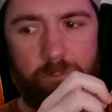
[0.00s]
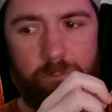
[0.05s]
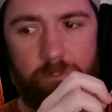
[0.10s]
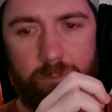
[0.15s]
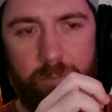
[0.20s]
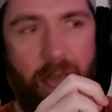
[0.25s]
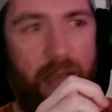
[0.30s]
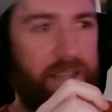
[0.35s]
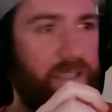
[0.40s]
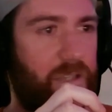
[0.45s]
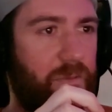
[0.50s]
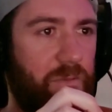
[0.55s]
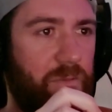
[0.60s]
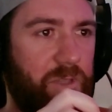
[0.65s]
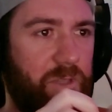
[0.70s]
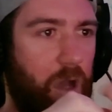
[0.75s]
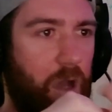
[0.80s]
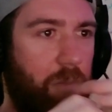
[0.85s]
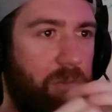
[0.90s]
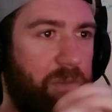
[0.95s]

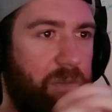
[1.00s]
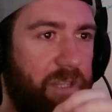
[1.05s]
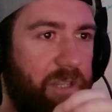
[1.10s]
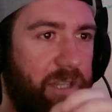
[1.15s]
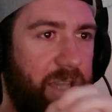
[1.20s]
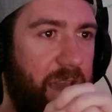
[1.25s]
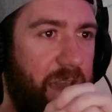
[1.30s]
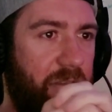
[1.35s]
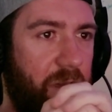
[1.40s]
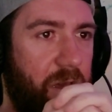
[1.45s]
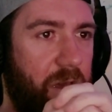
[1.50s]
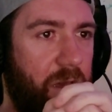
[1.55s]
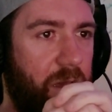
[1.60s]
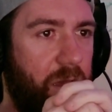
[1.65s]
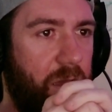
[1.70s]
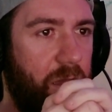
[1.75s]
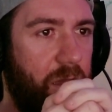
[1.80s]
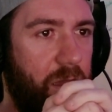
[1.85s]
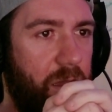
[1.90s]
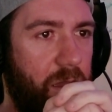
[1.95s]
atoms come together
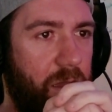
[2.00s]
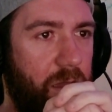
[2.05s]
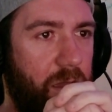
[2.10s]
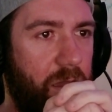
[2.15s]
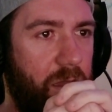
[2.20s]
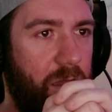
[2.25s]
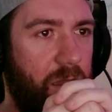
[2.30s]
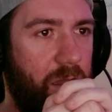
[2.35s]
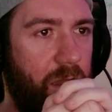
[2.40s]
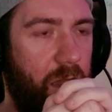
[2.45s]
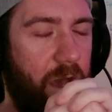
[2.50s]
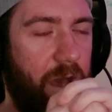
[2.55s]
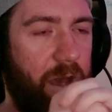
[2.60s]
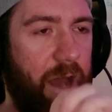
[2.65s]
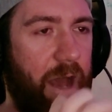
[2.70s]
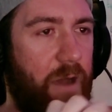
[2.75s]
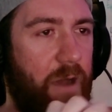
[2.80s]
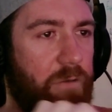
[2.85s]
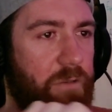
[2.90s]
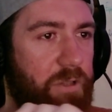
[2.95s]
and
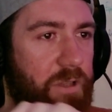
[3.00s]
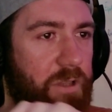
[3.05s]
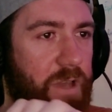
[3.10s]
how do they